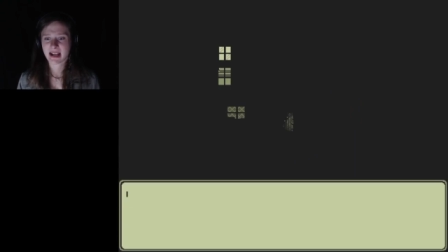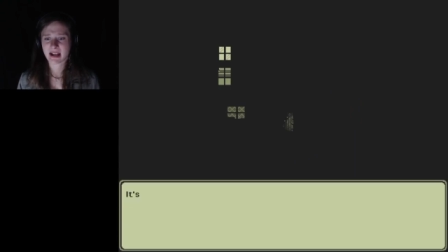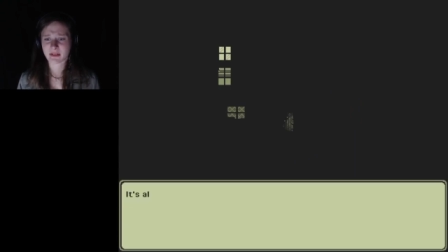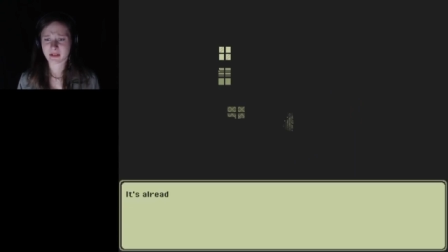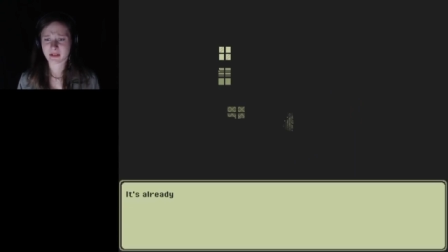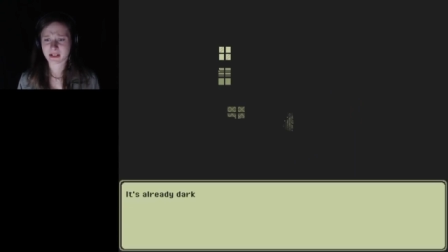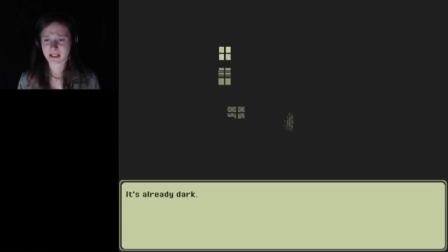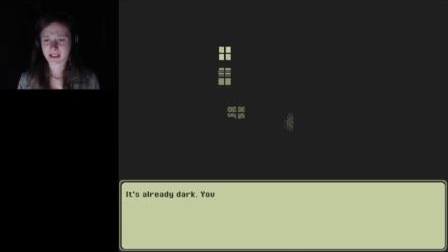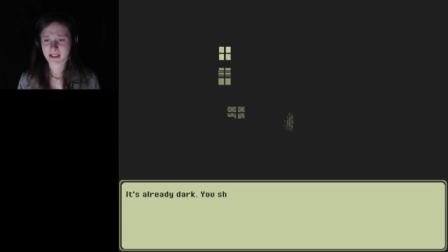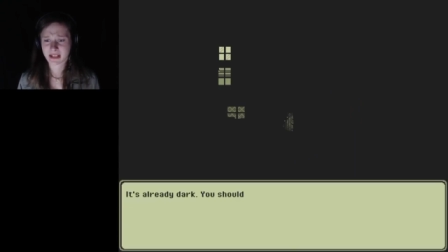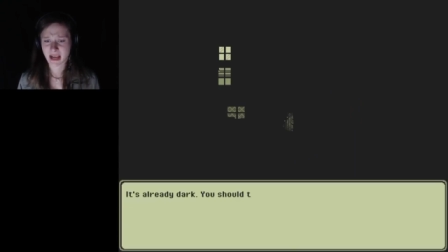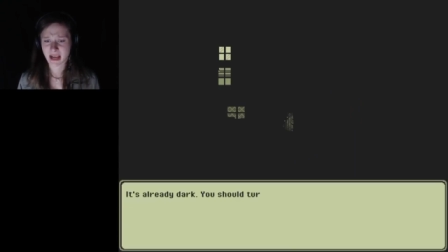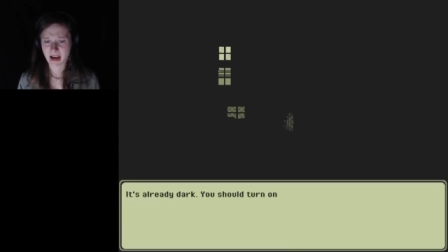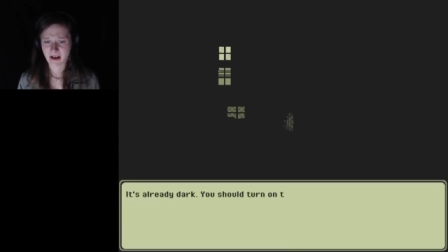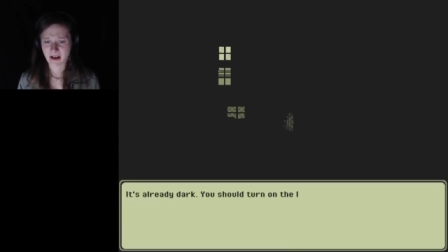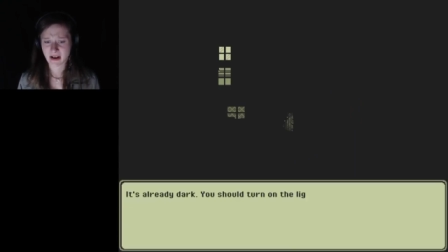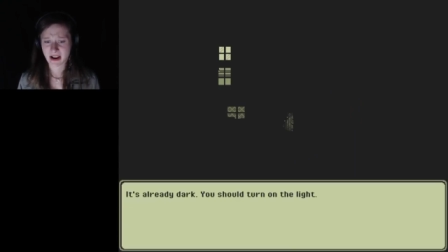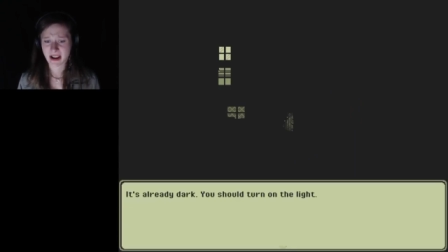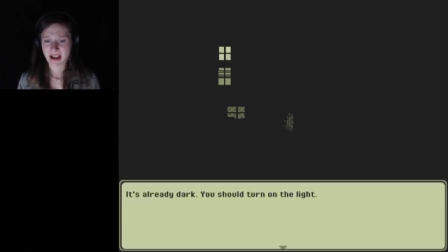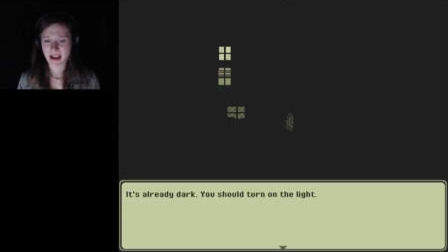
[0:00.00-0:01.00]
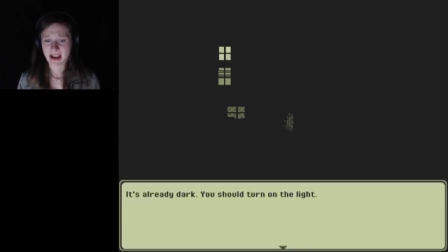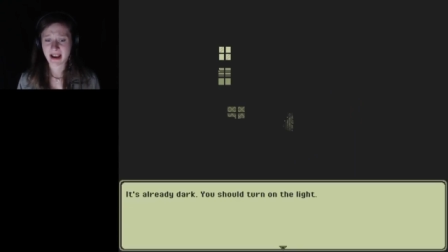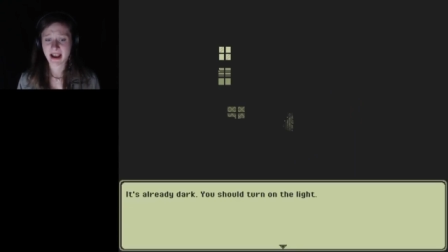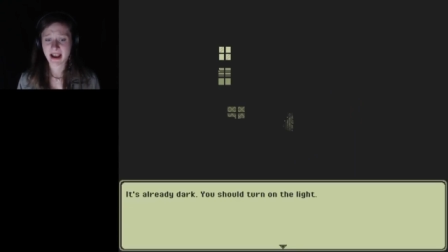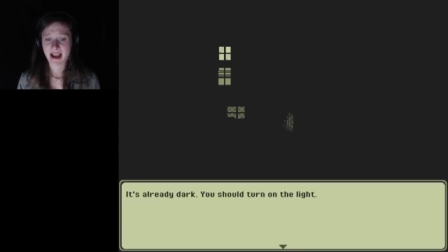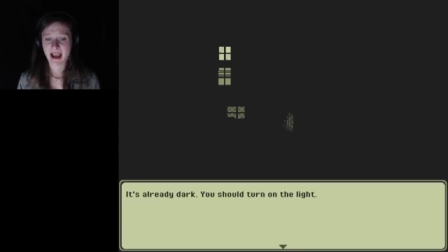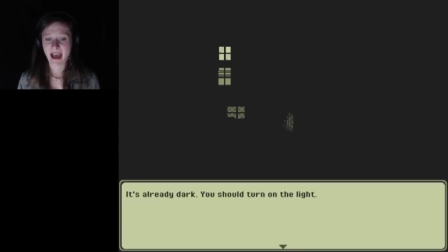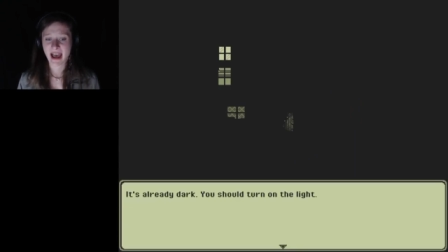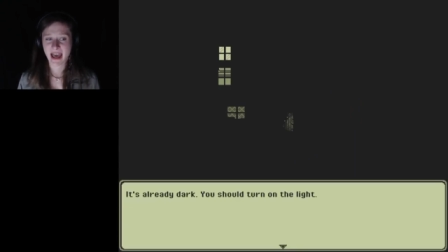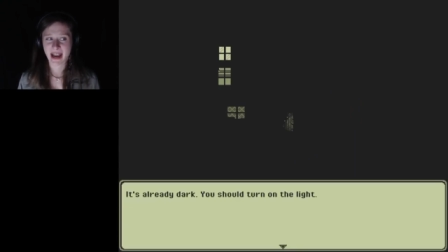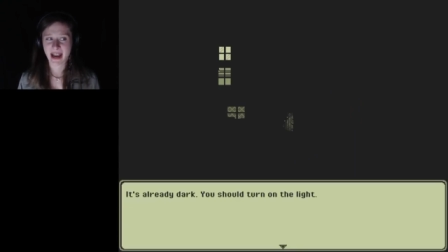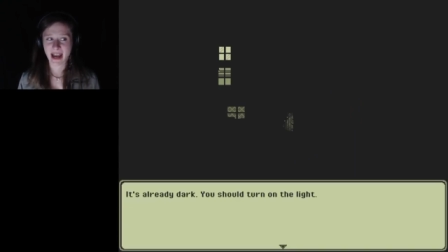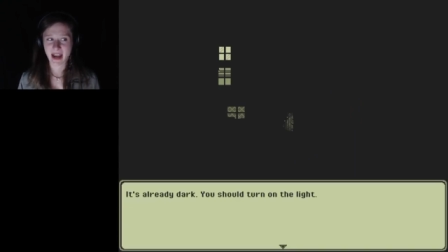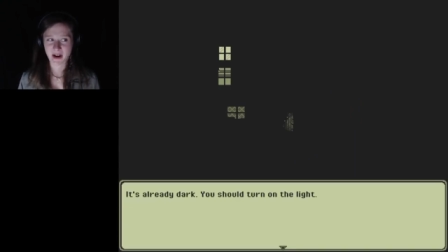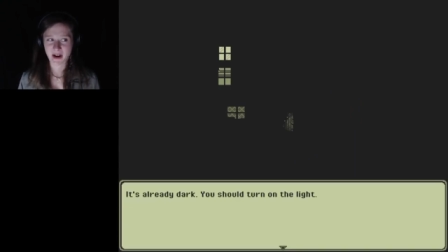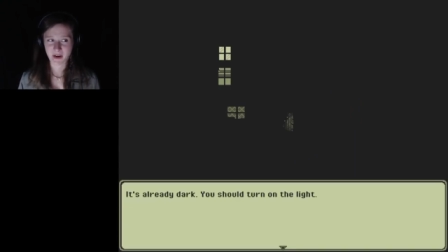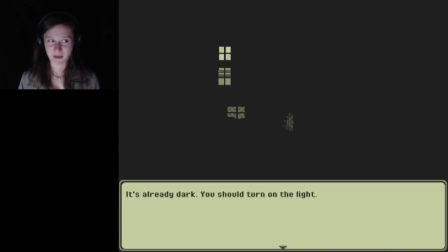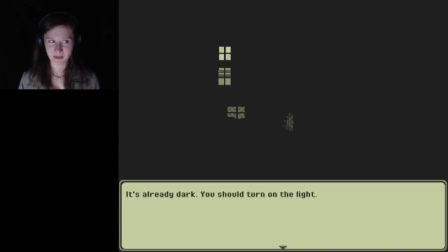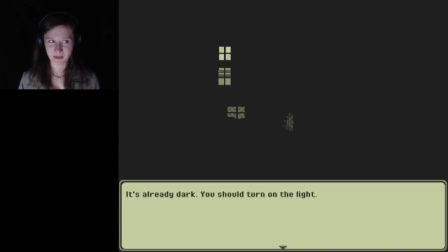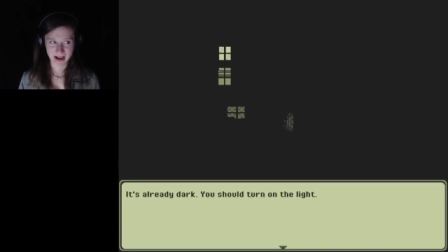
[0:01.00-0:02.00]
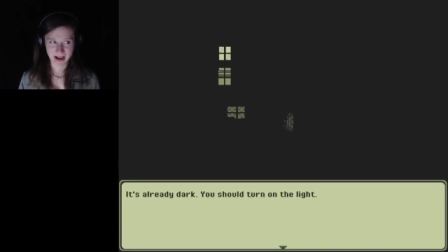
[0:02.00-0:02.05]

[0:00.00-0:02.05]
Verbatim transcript: it was scary, and I don't